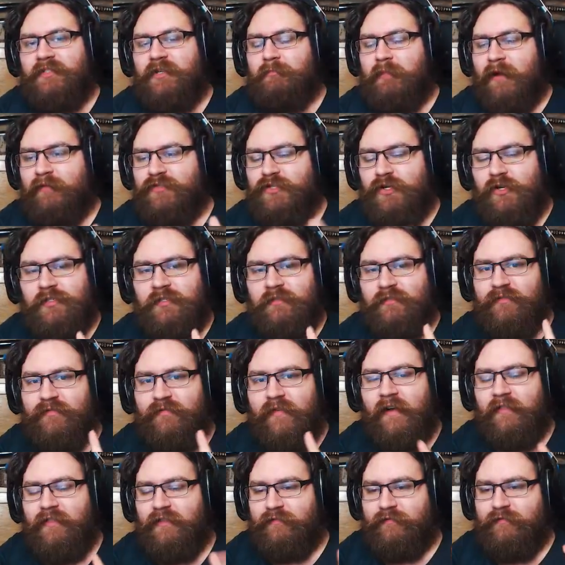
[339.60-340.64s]
I've chosen
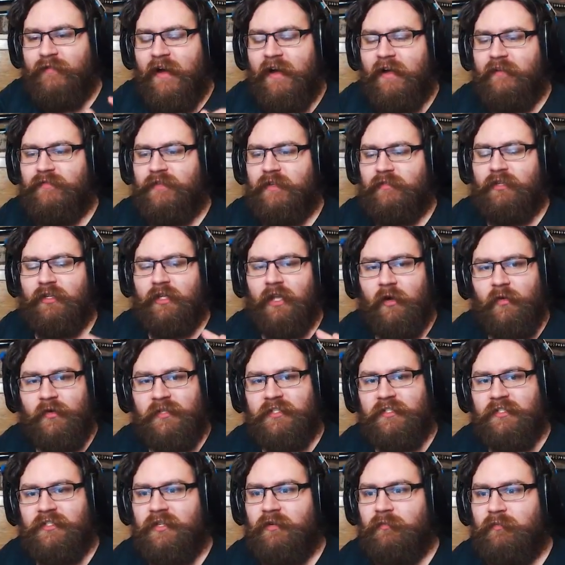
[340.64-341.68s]
the
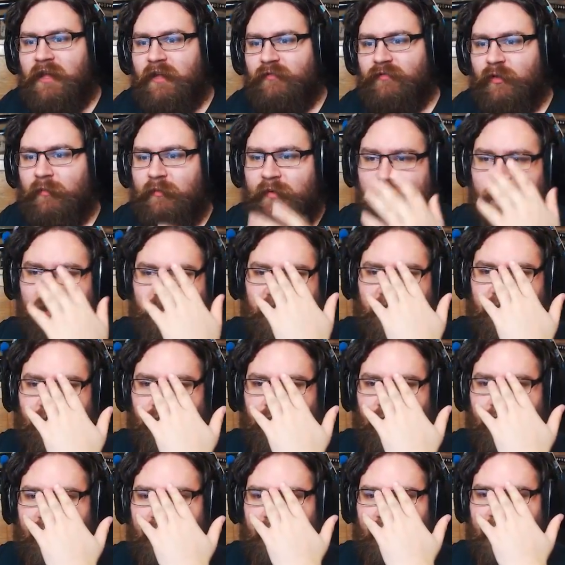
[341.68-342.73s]
lowest zoom level, because
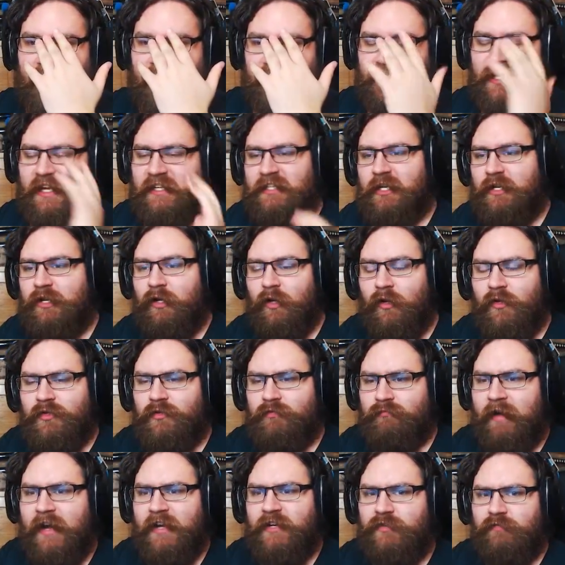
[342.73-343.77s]
it's a
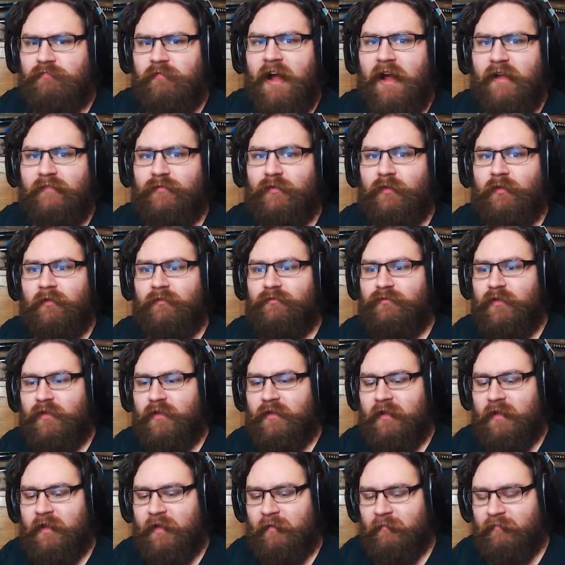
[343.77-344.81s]
close-range rifle
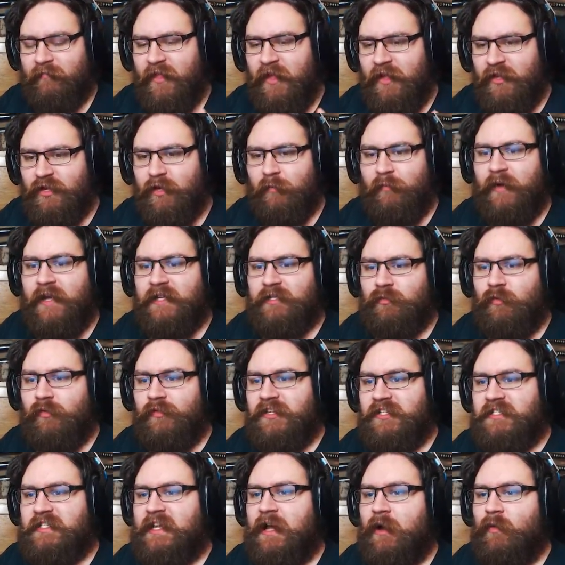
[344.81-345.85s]
compared to other
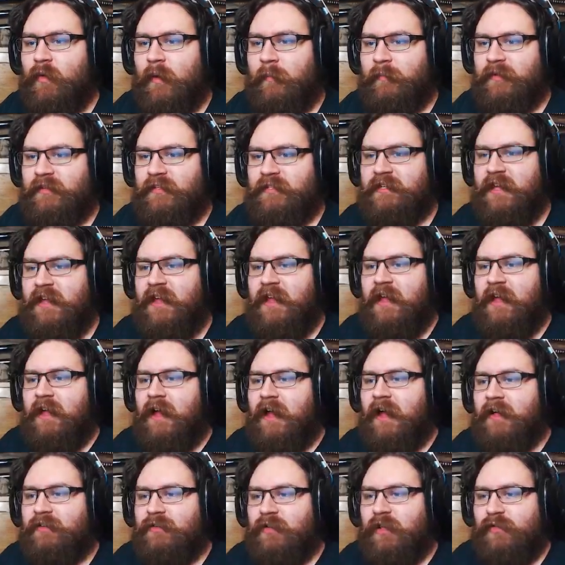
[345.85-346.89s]
scout weapons,
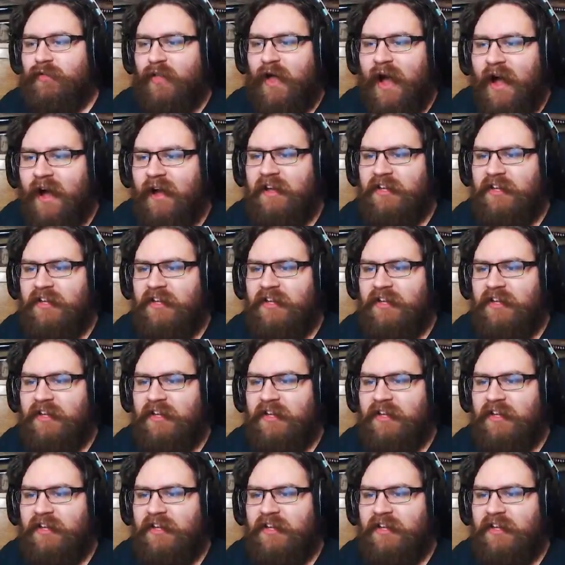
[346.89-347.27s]
and the higher